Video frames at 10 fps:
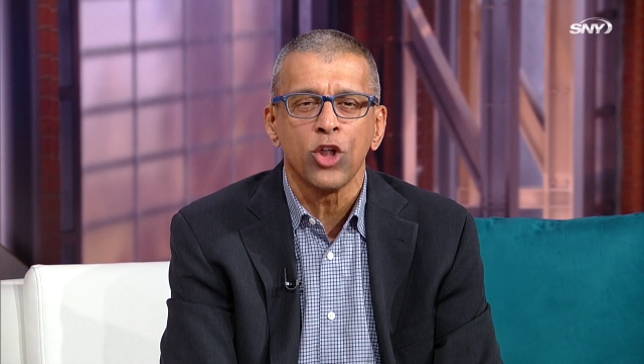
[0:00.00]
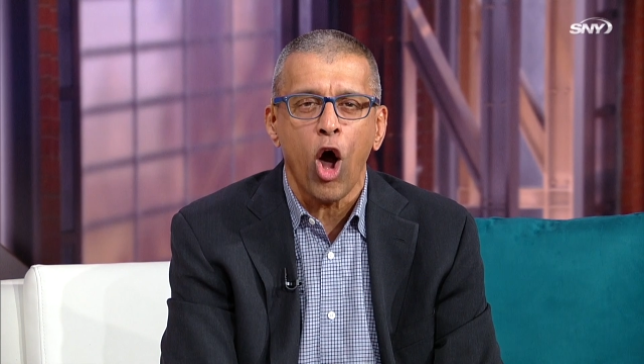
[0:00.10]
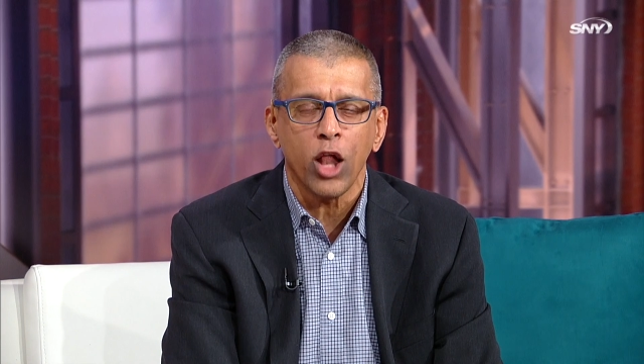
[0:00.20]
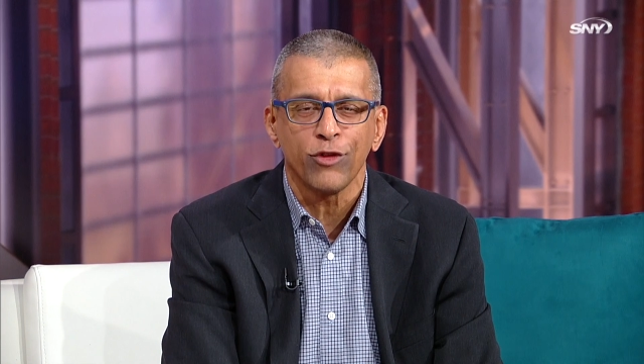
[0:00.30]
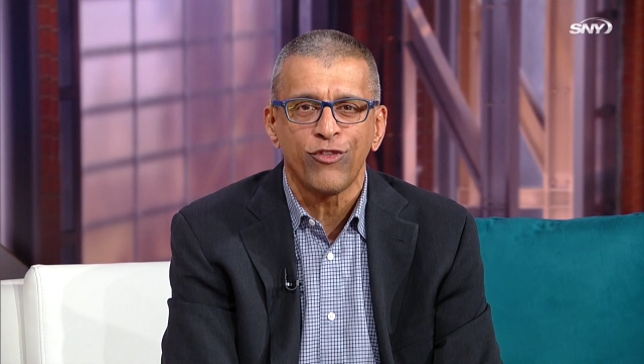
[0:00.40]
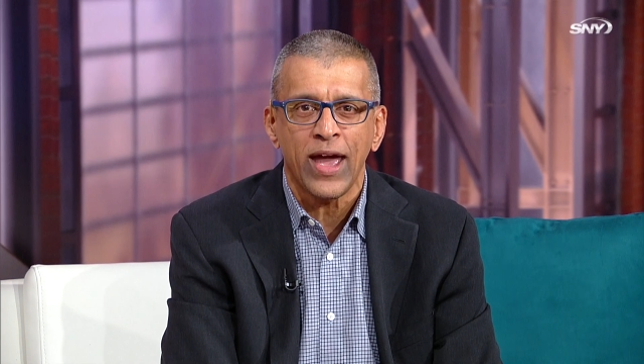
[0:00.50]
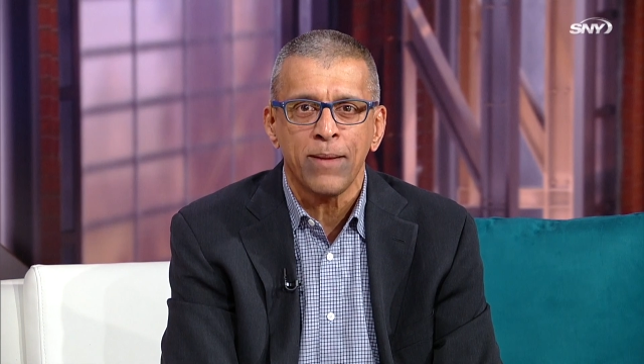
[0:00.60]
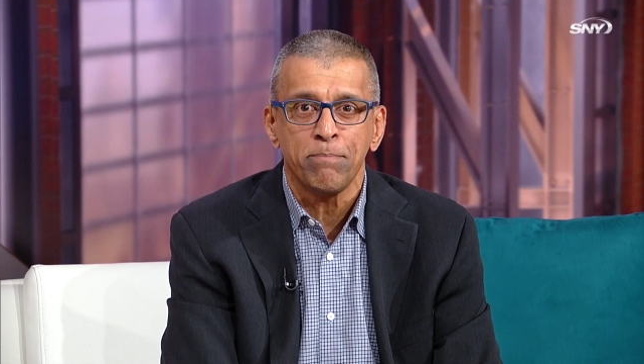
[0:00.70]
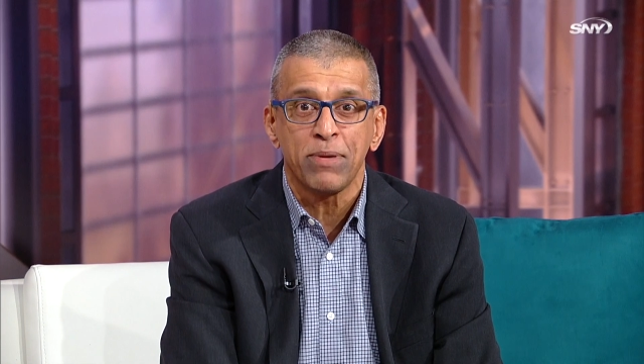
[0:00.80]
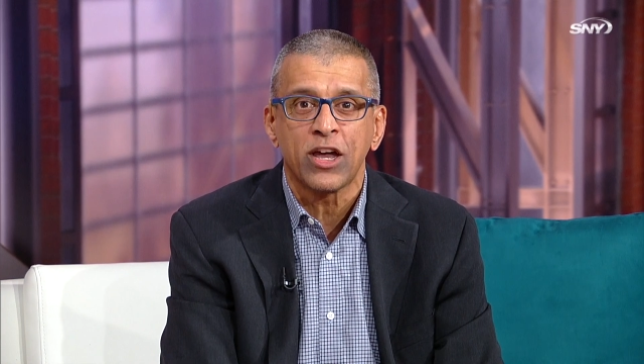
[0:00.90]
in the Hall of
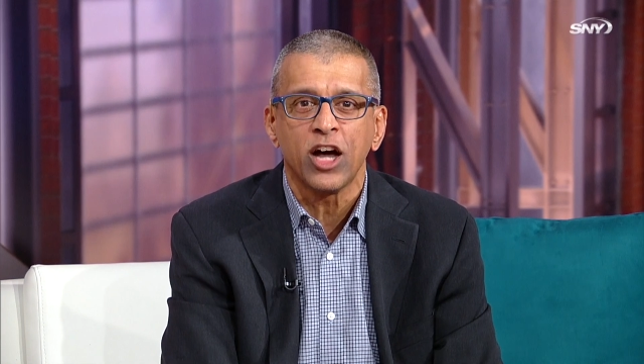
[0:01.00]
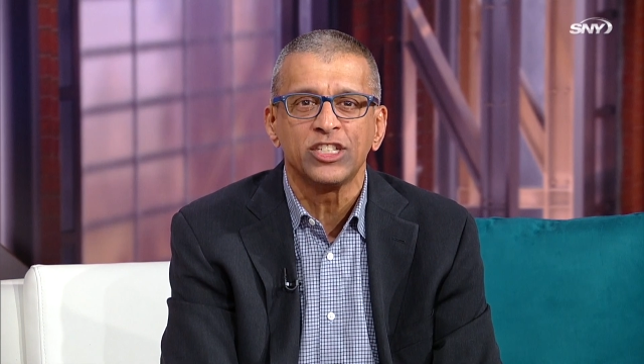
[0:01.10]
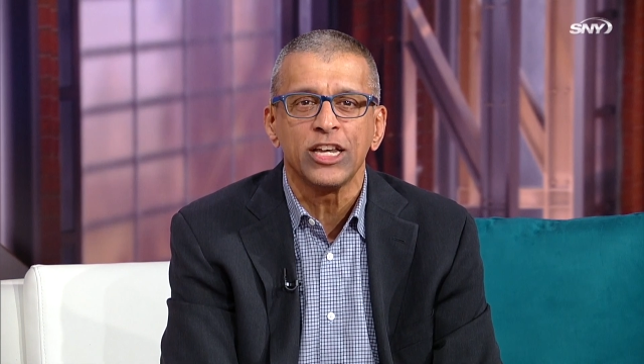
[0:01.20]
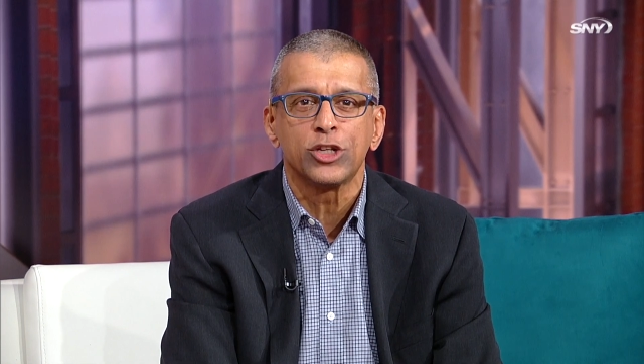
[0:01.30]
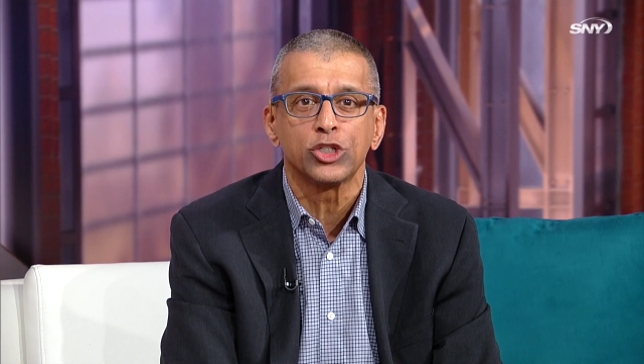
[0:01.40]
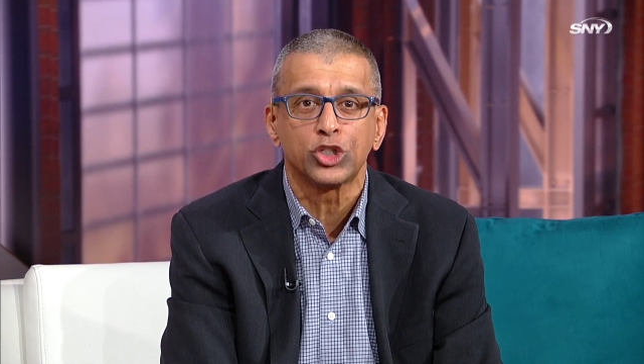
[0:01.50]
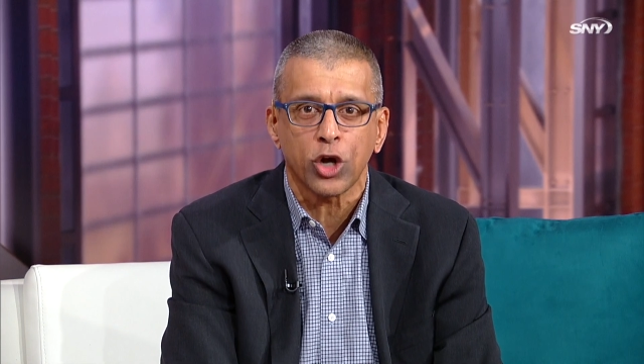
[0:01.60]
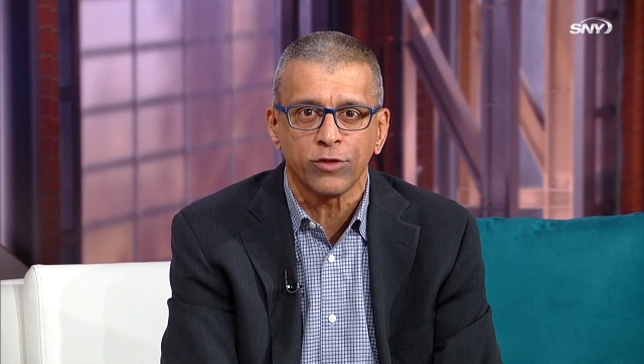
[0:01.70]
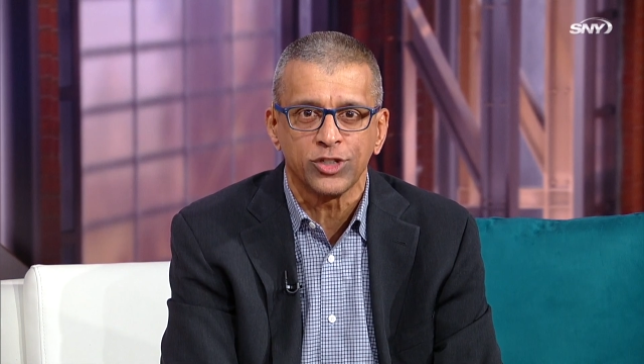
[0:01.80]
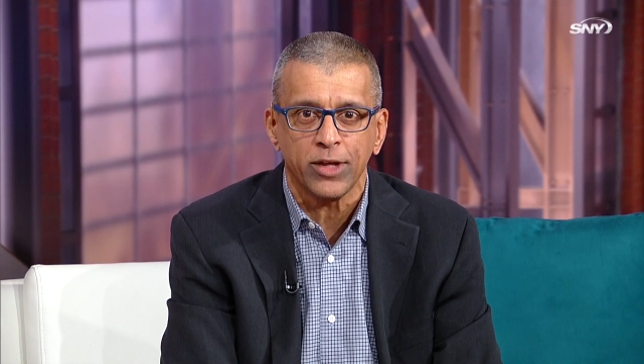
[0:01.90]
Fame because he
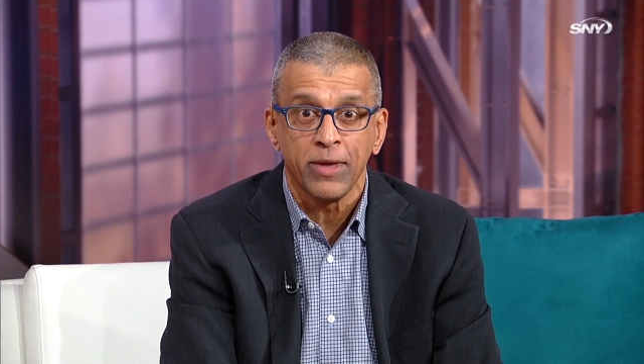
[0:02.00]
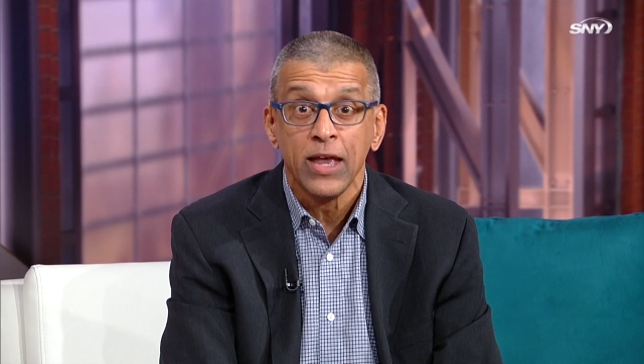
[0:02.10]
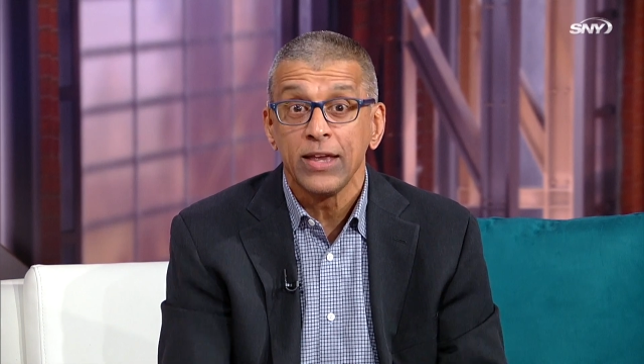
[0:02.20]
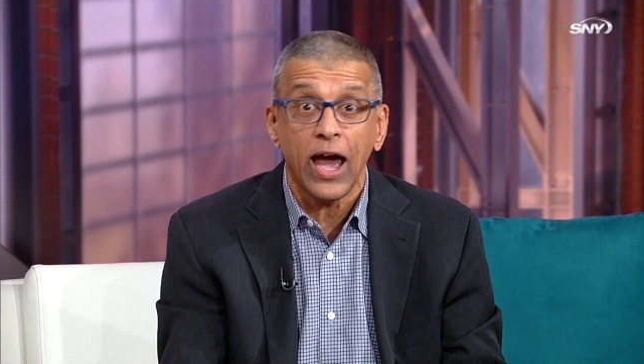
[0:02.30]
deserves it.